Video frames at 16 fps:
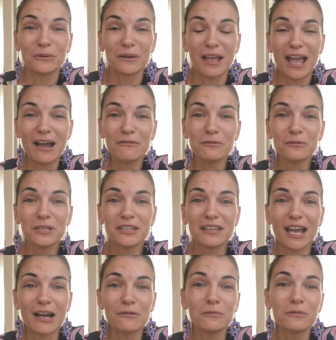How would,
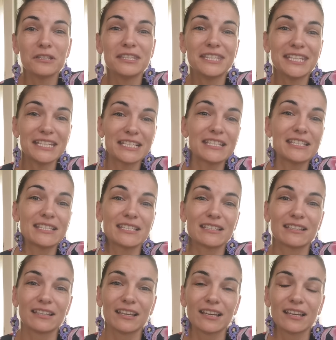how would this
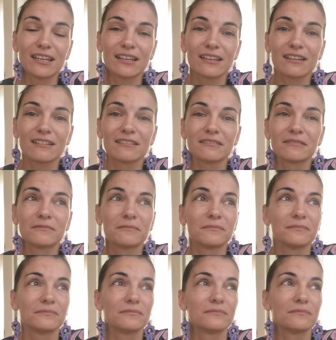
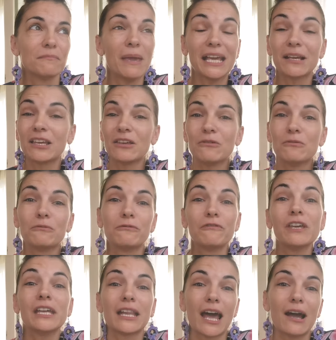um, make you feel?